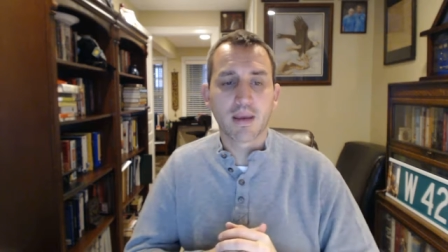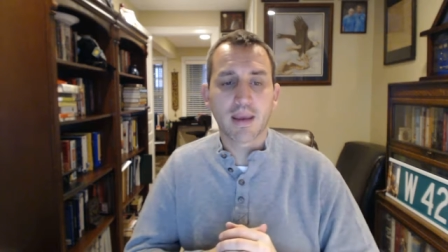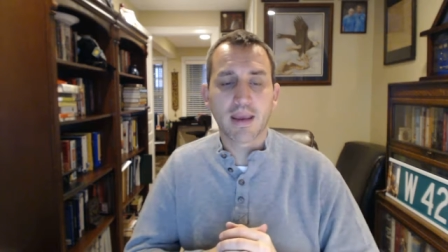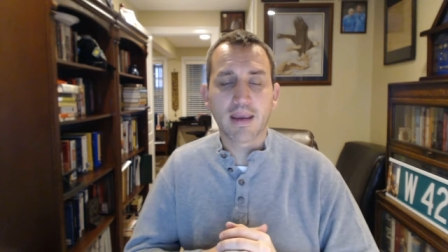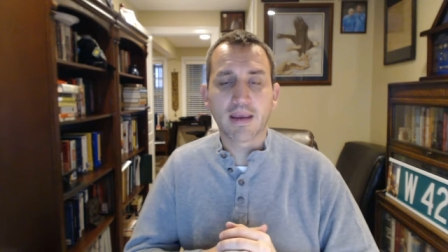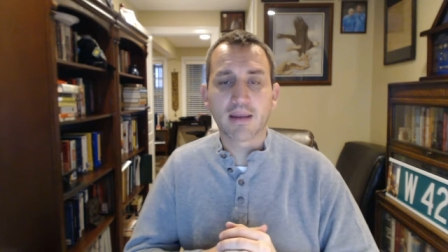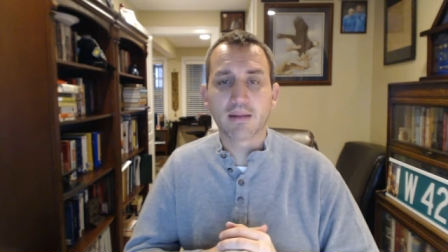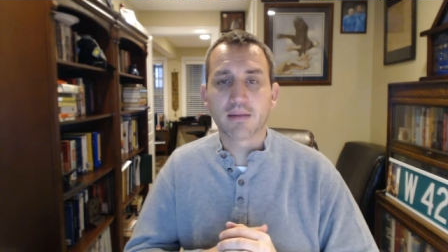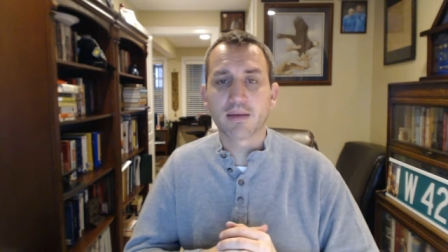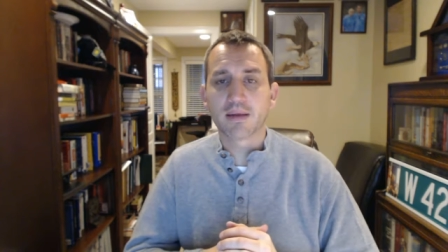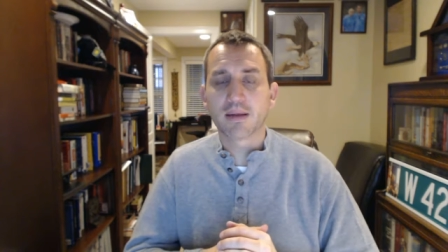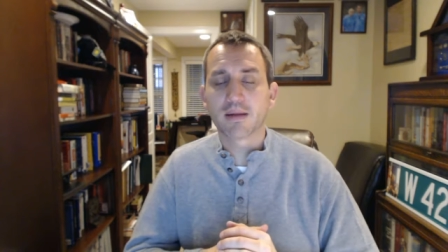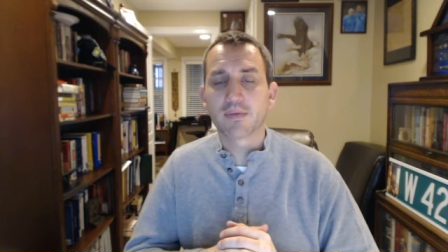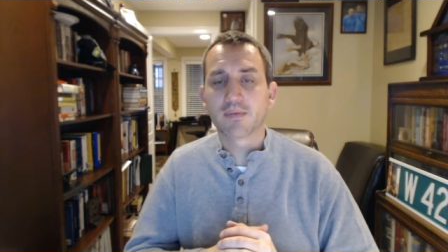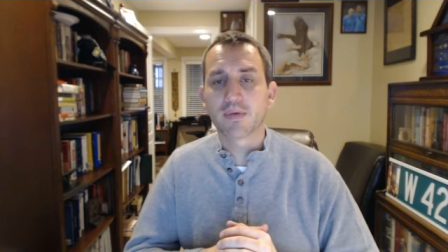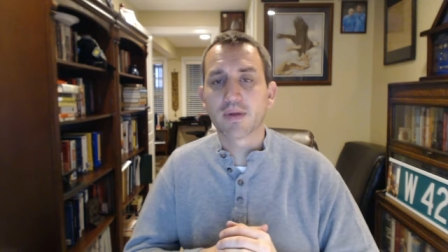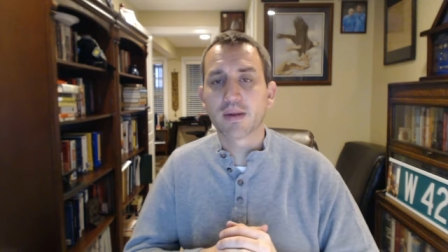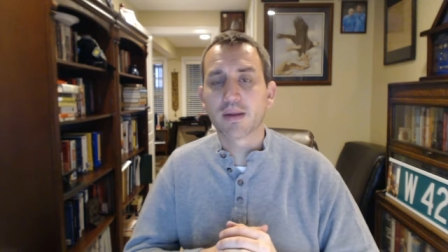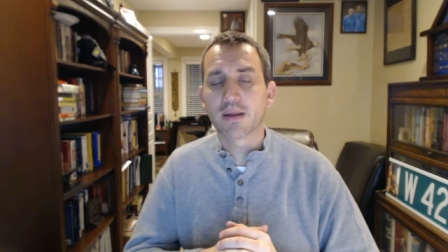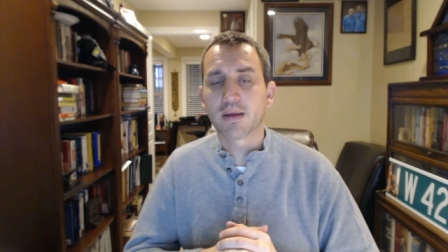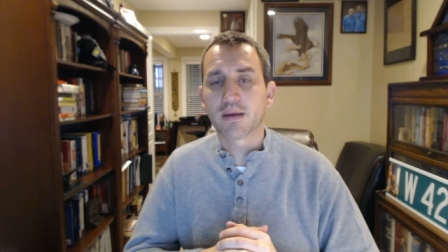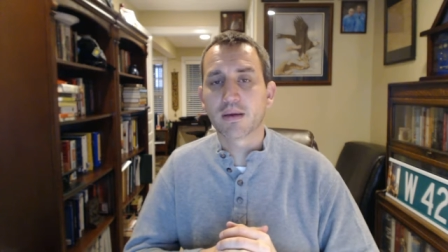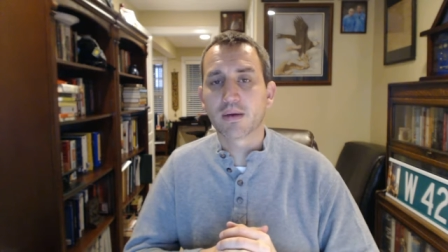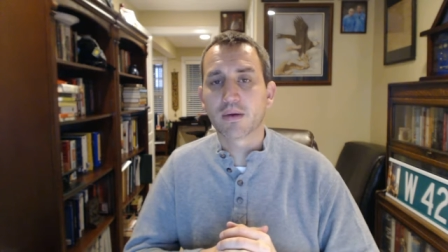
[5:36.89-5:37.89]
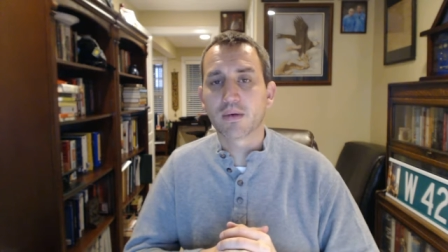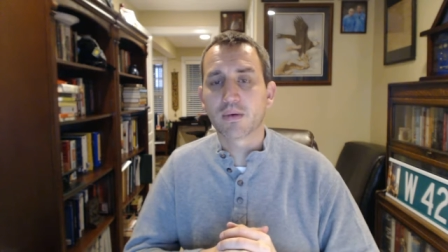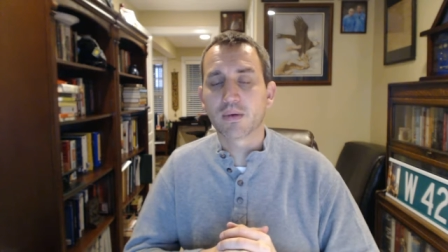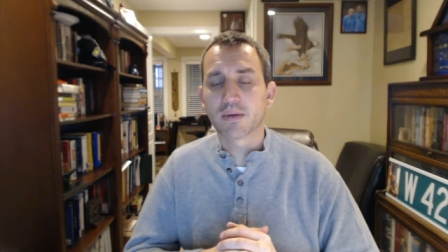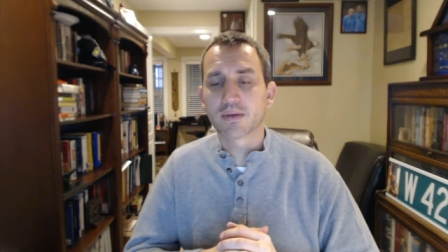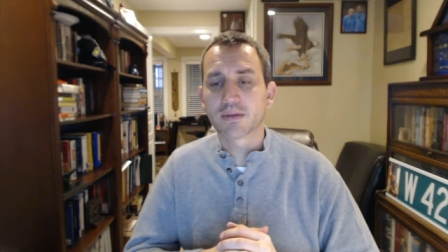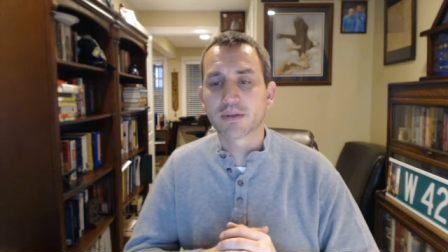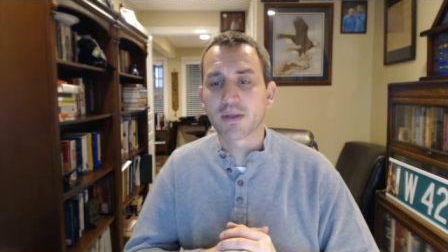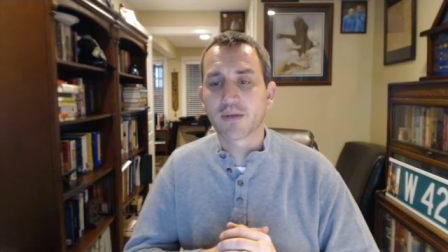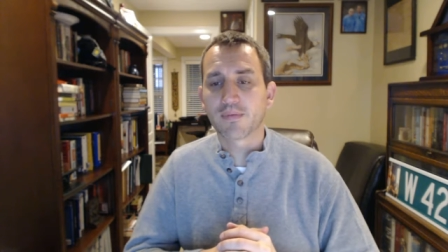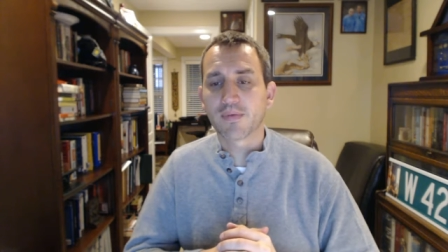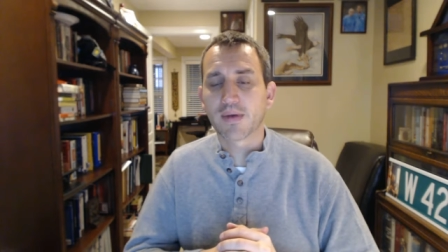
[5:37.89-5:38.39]
alien video
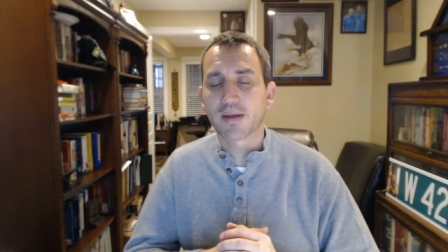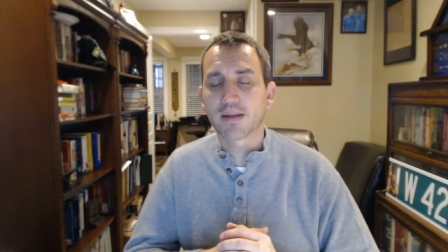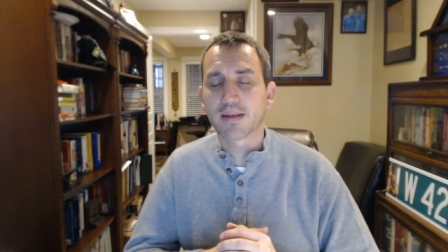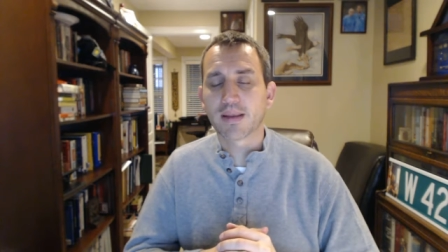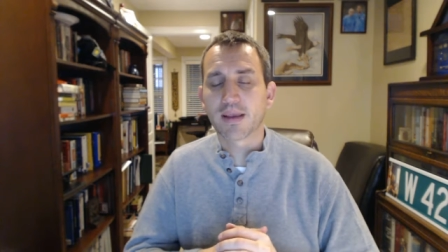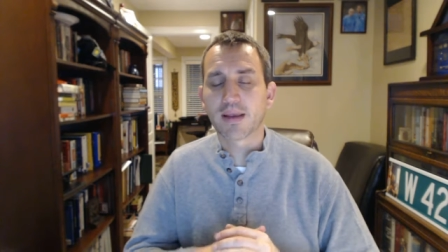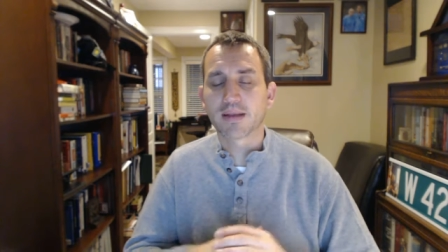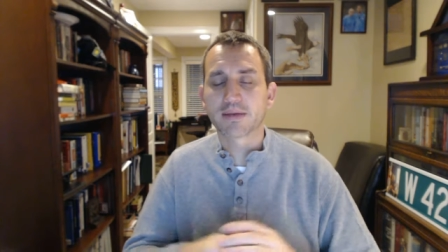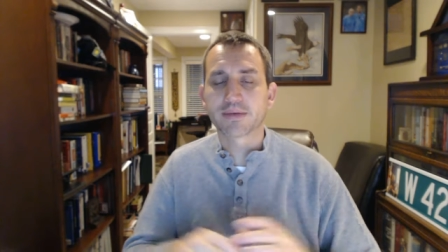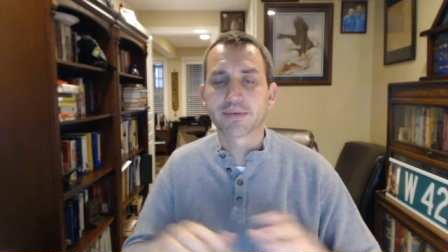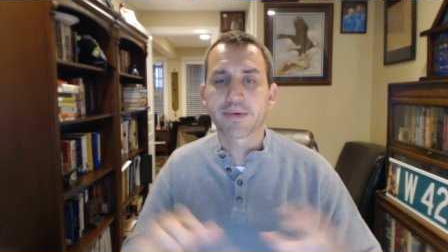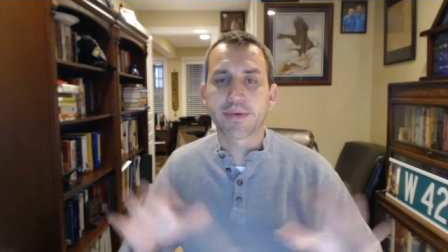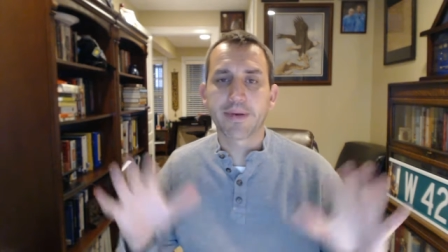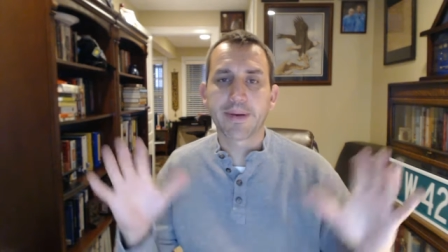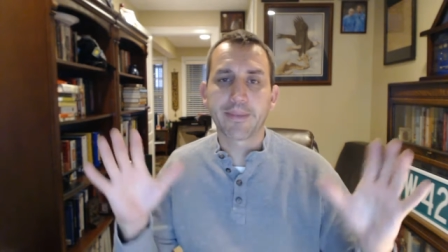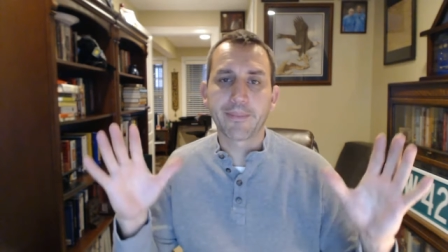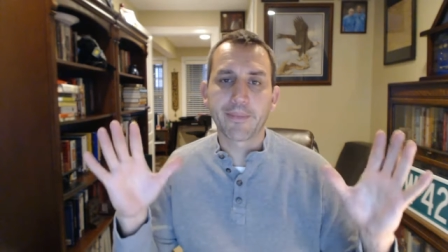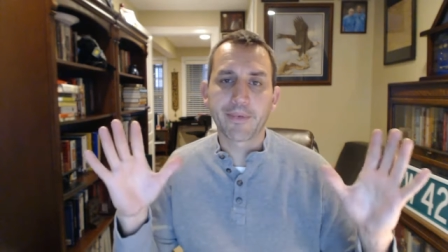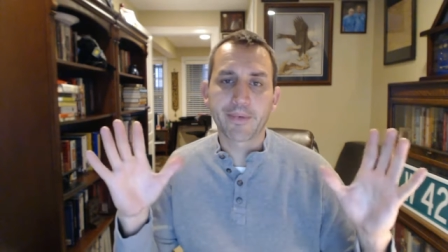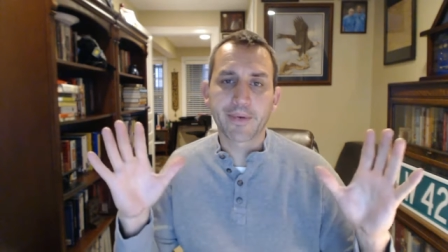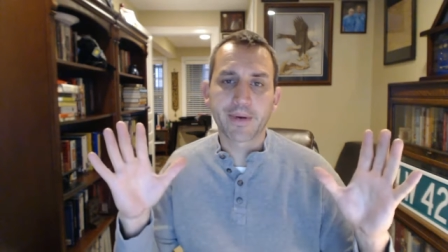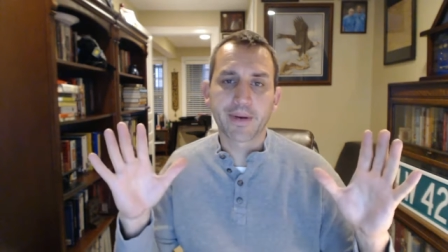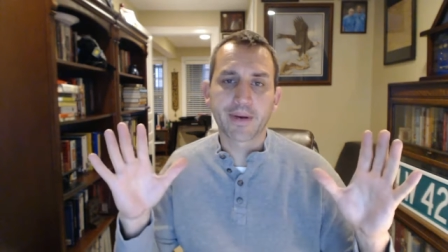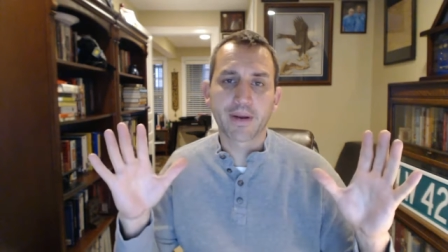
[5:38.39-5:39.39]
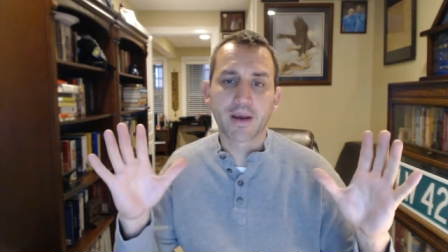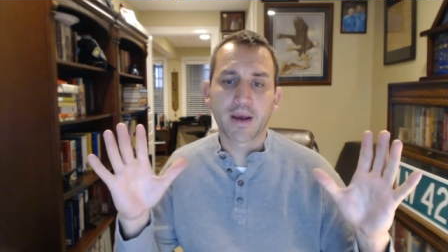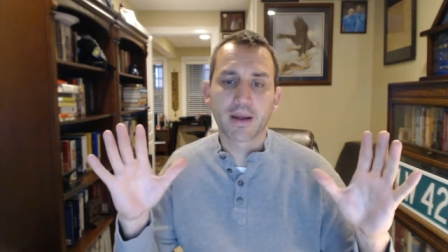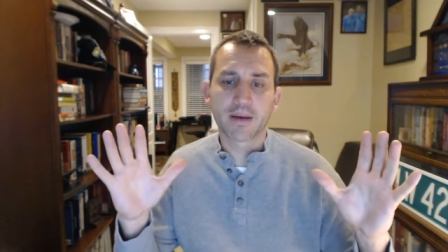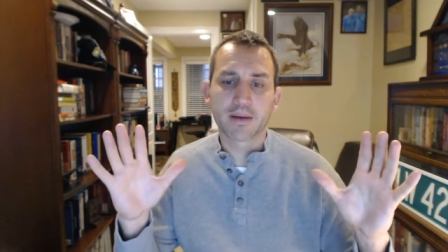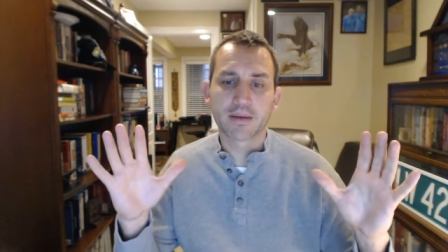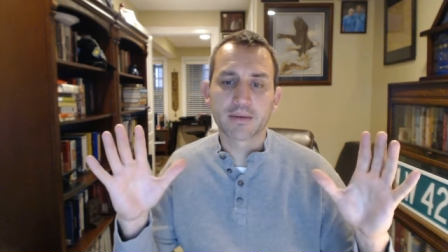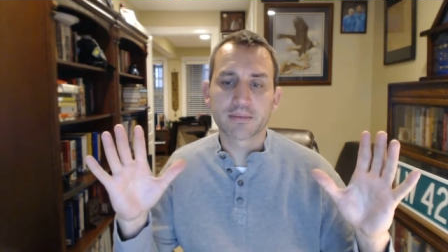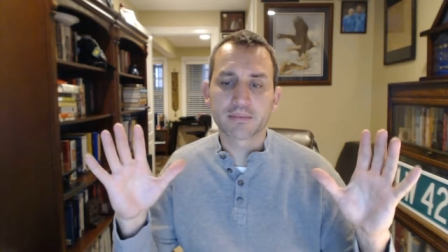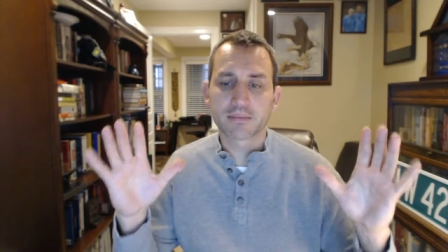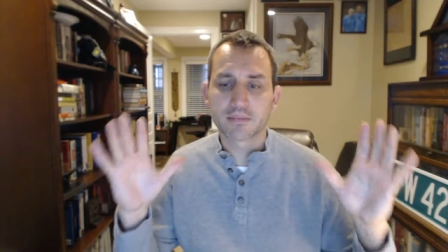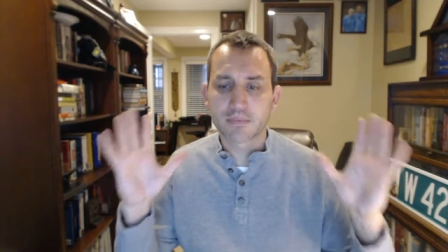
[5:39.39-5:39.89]
and stuff like that so i'm working
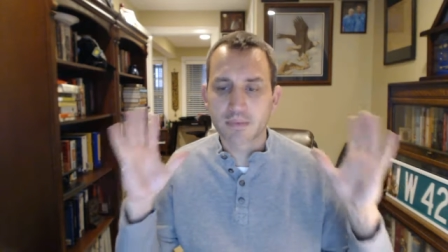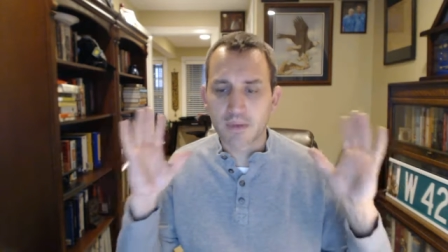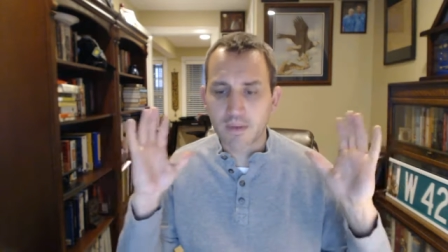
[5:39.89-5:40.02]
on it